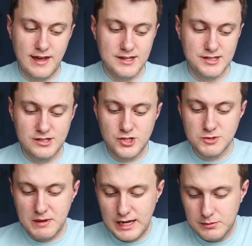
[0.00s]
this and
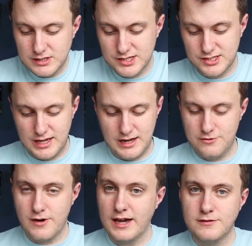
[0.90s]
just being able to sit
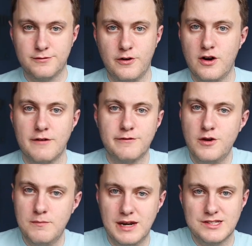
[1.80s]
and write for a
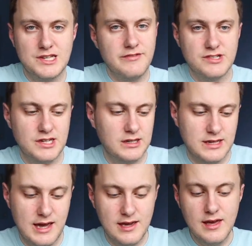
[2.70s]
few minutes every single
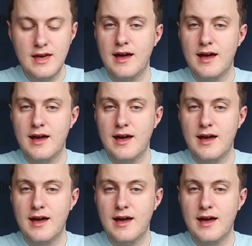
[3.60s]
day.